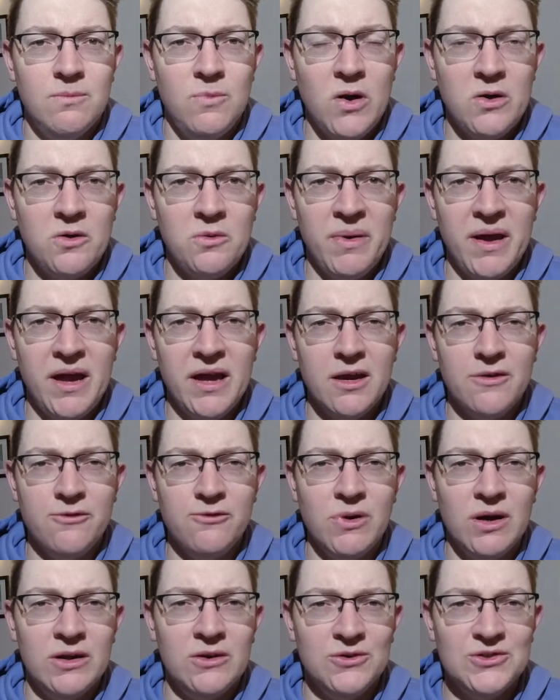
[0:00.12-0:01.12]
Welcome back,
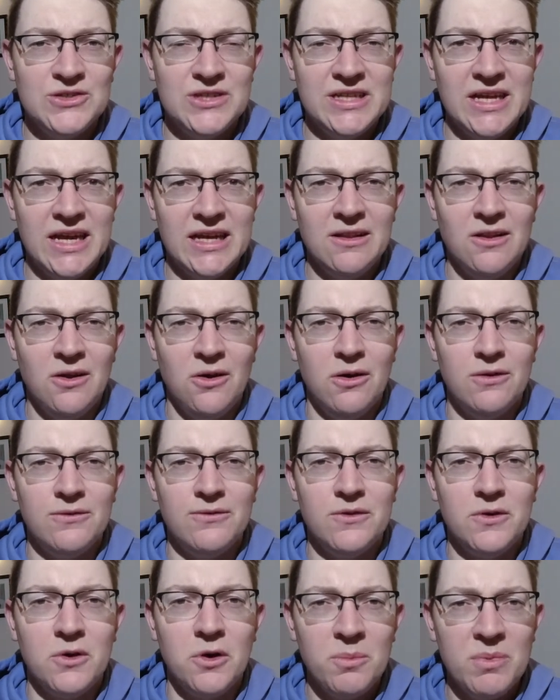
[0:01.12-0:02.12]
everyone. Aussie Dad
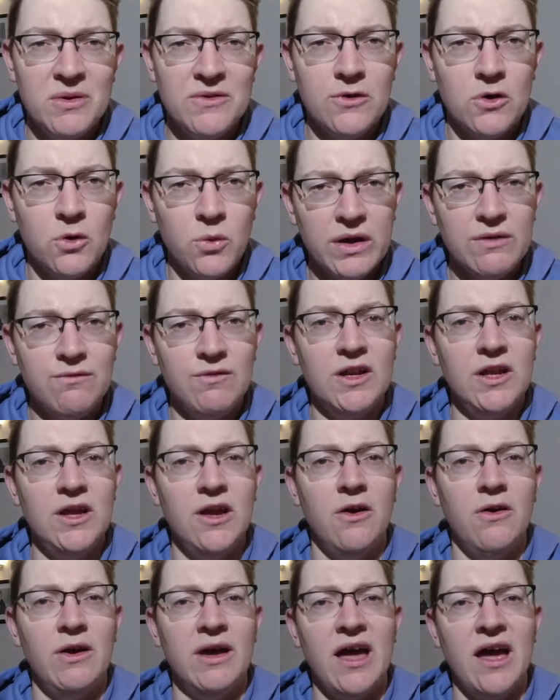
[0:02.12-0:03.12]
Life. Got a bit of a quick
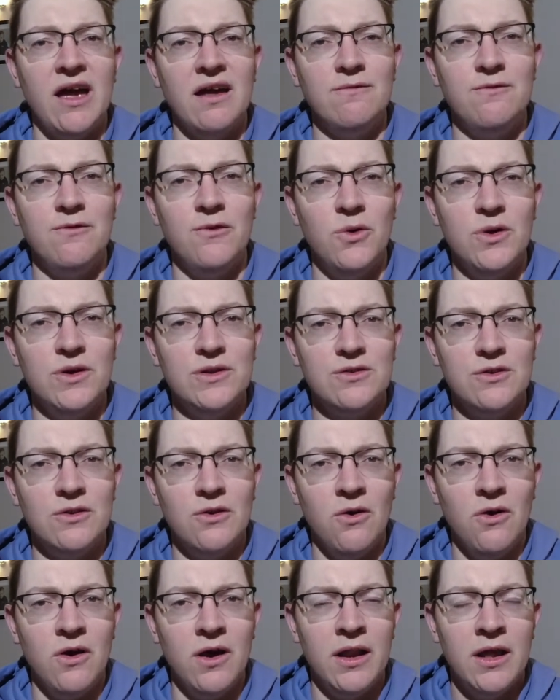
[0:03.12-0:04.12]
video again for you
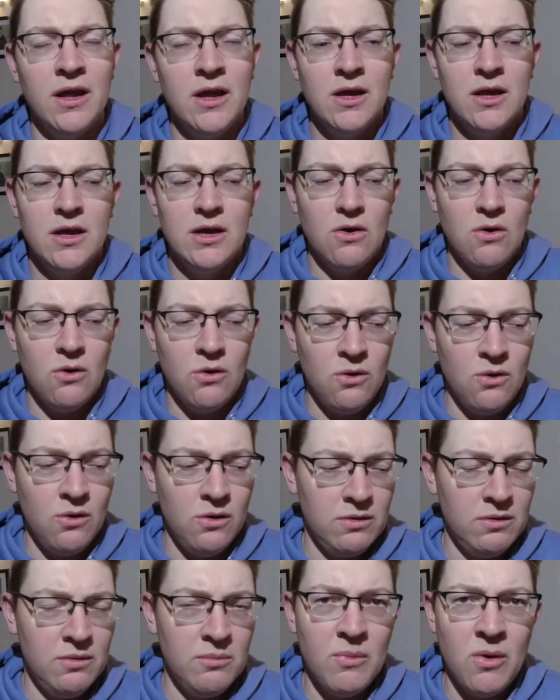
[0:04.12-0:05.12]
tonight
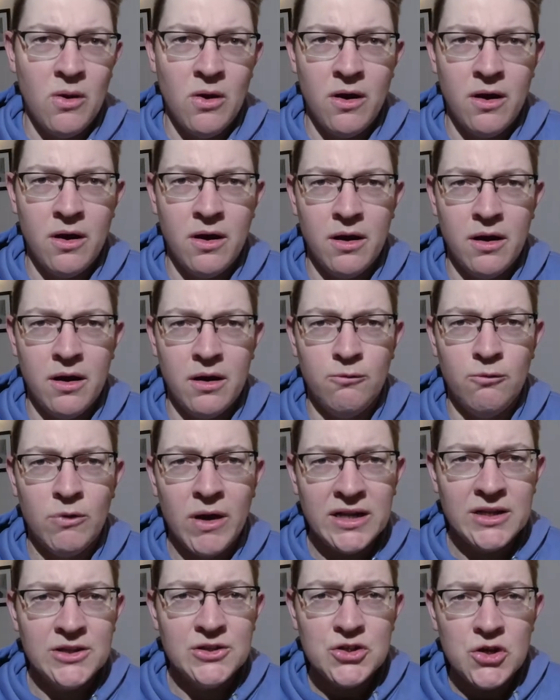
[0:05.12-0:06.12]
on my
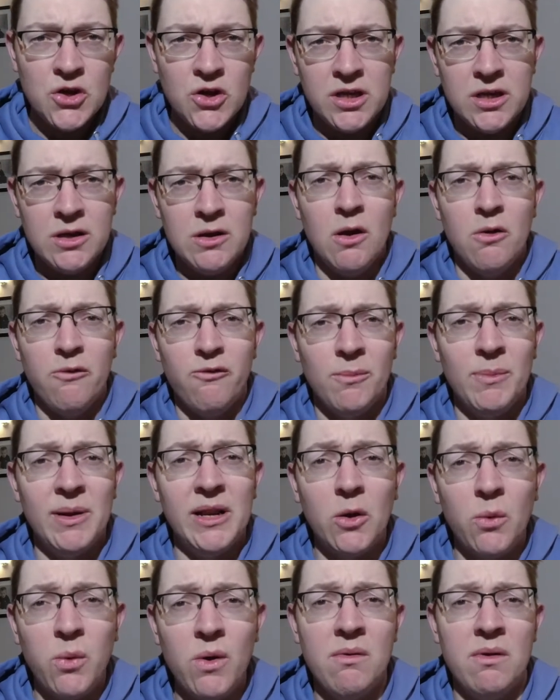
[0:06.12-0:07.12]
running journey from an
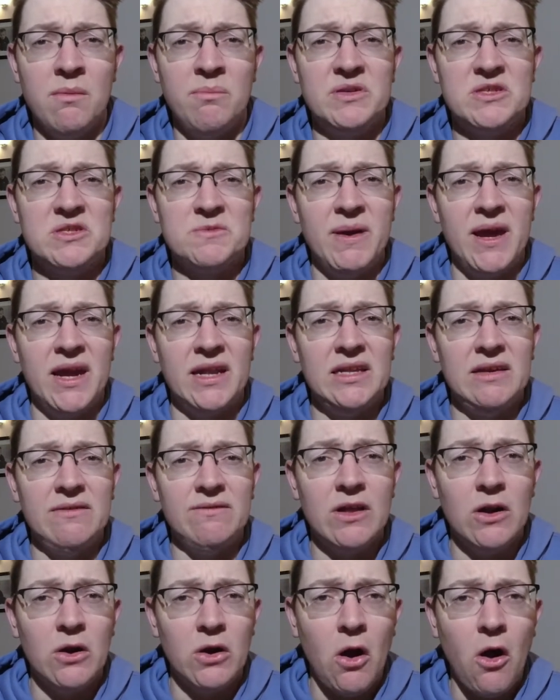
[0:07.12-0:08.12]
equipment
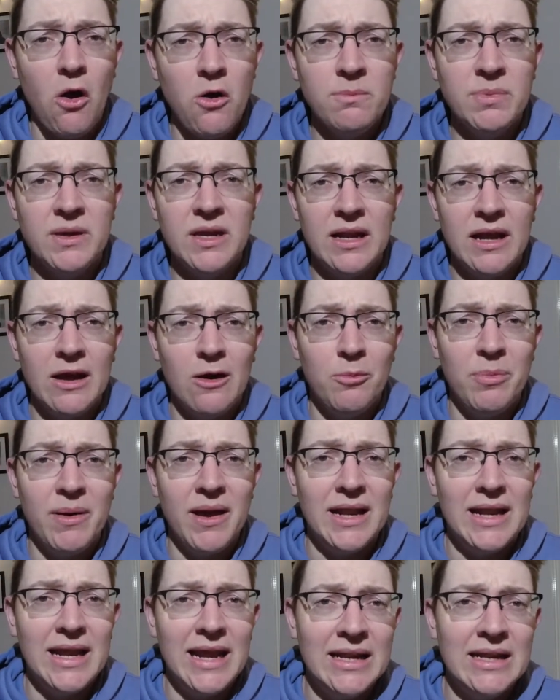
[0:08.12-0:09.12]
perspective that I hope can help
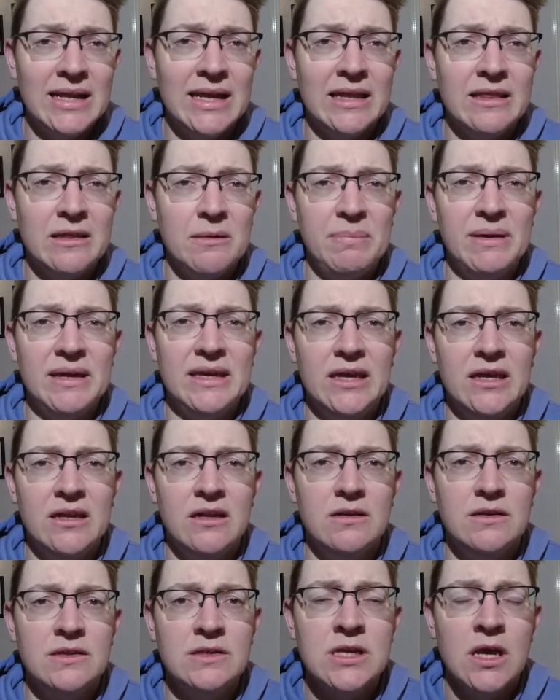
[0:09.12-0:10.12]
out any other
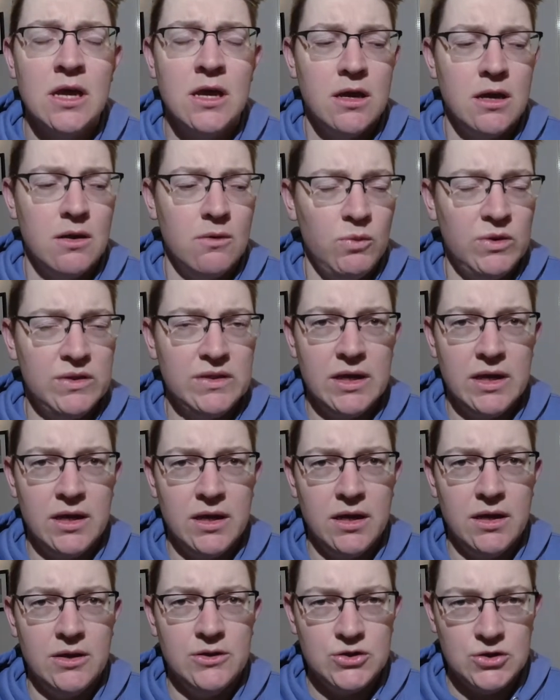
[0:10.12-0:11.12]
beginners with
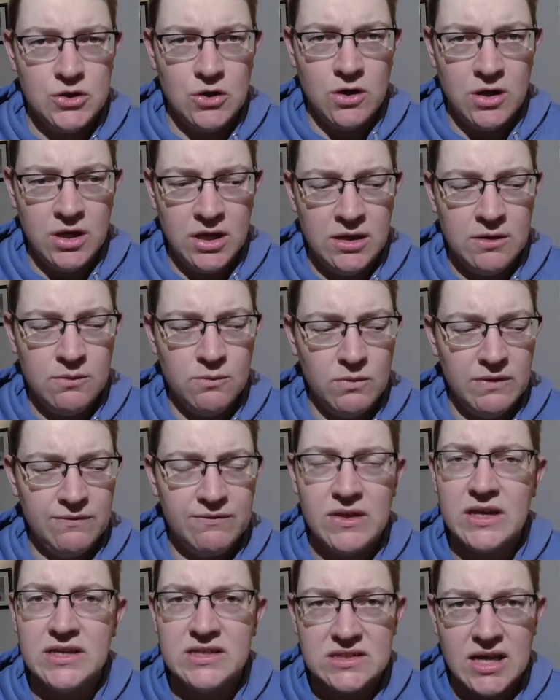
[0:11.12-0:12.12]
their journey
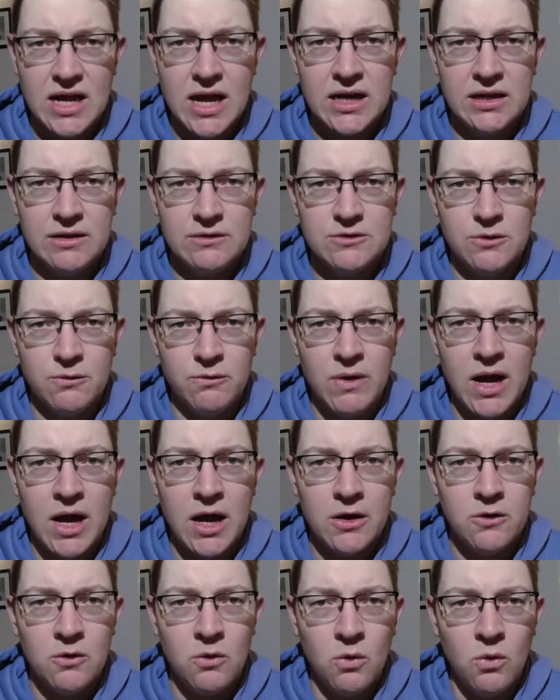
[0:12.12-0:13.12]
if they're starting to
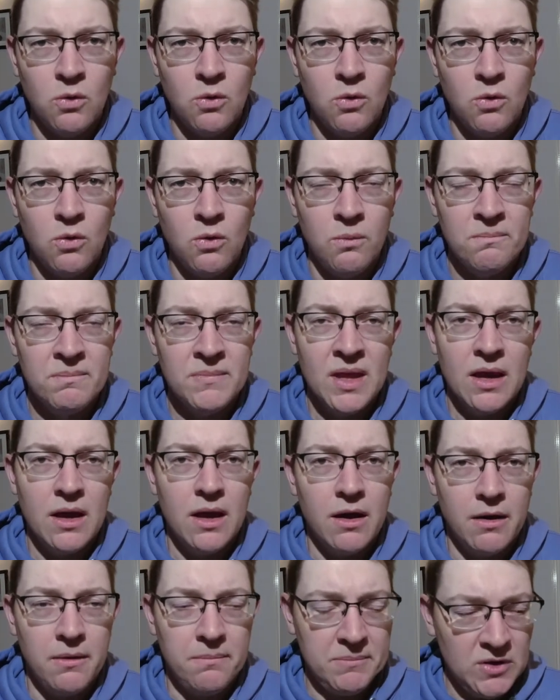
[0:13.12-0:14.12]
run or
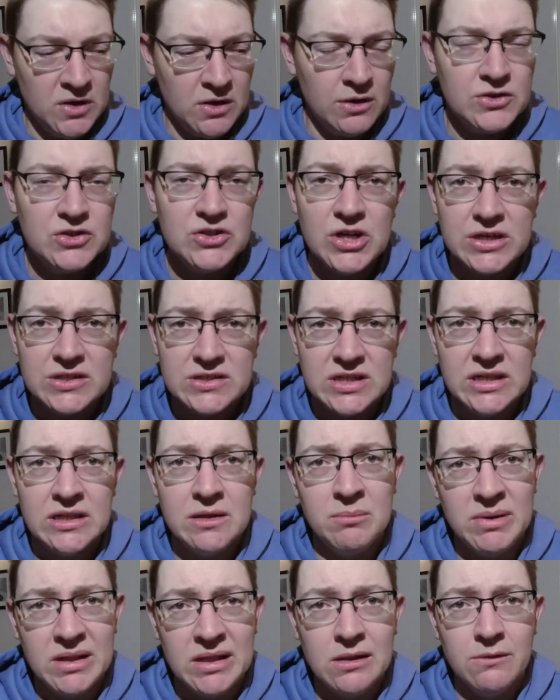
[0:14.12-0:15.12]
are, just in
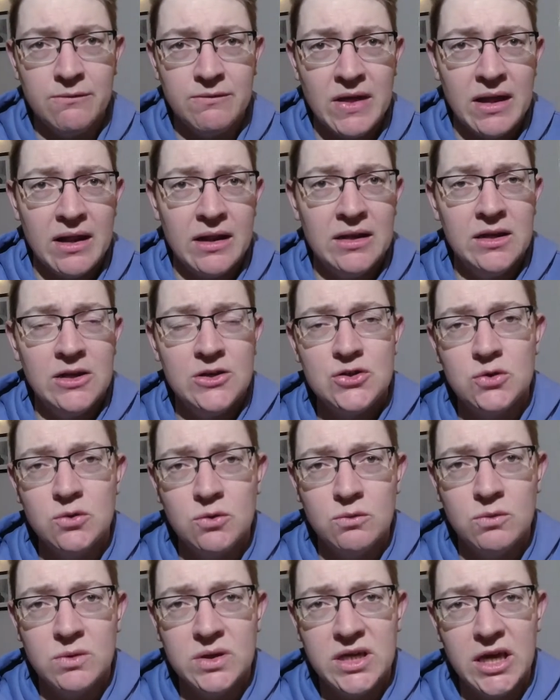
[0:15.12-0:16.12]
the middle of that
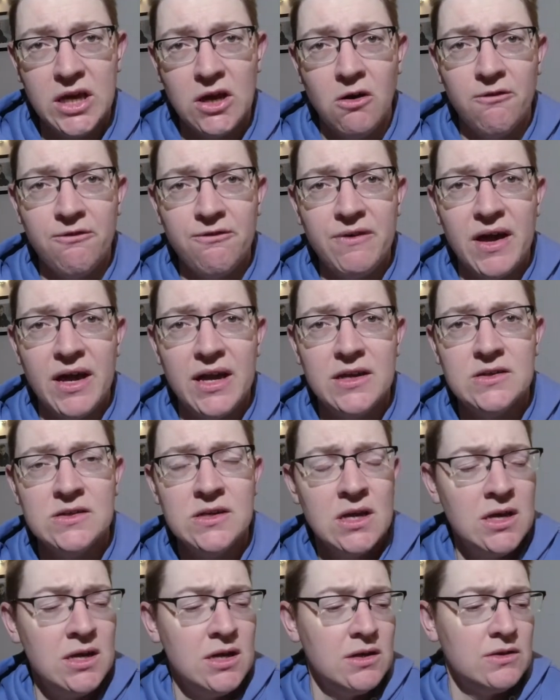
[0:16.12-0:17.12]
initial kickoff phase.
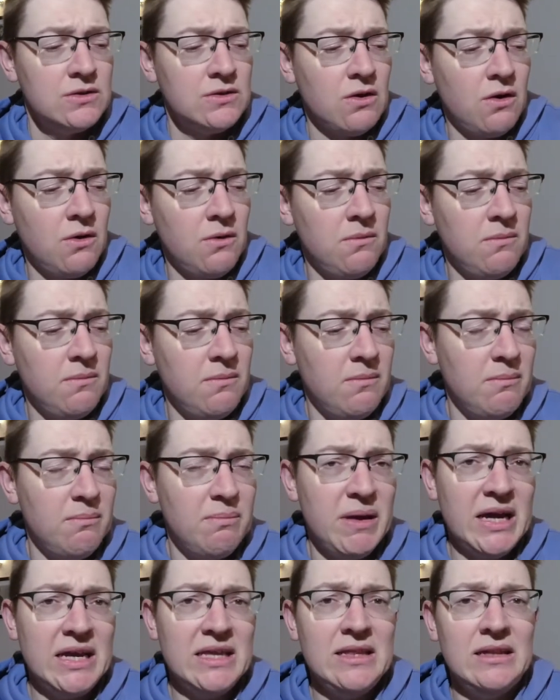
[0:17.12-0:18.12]
So
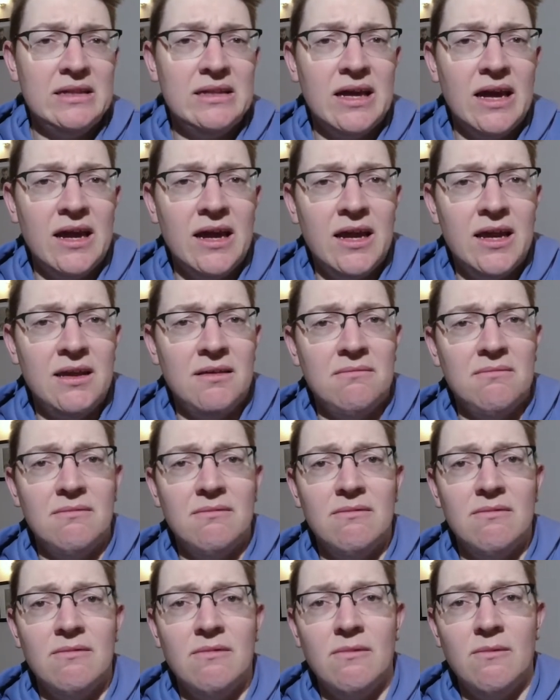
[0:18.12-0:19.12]
back in the day
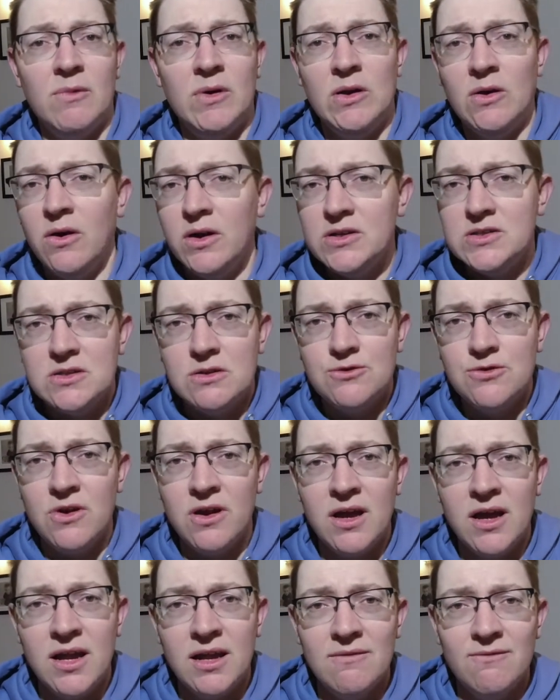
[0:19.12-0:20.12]
when I used to
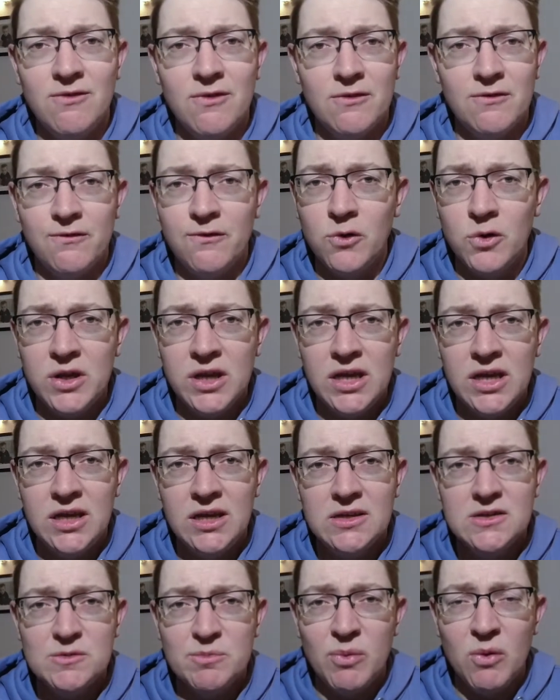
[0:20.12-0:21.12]
train for
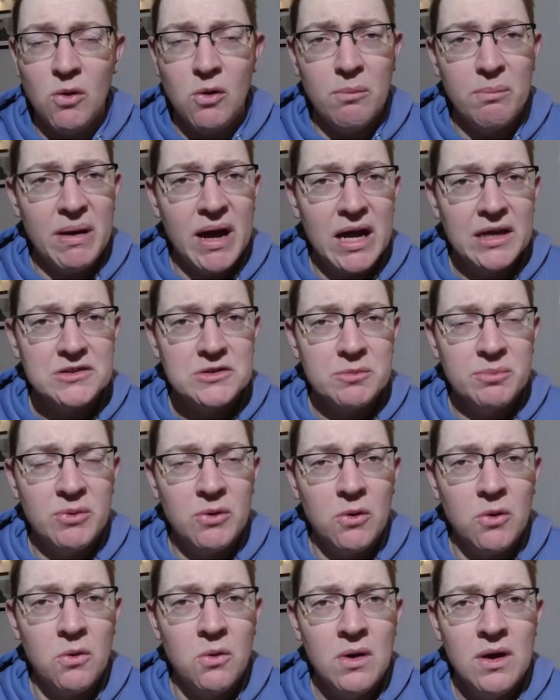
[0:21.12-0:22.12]
footy, sport,
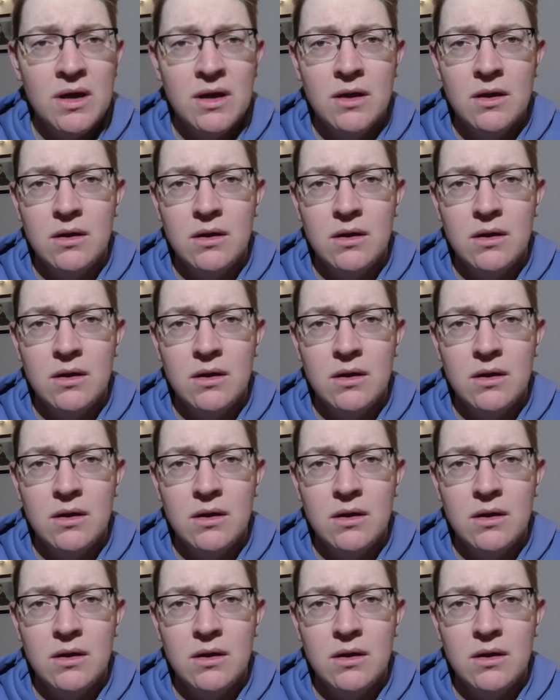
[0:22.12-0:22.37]
basketball,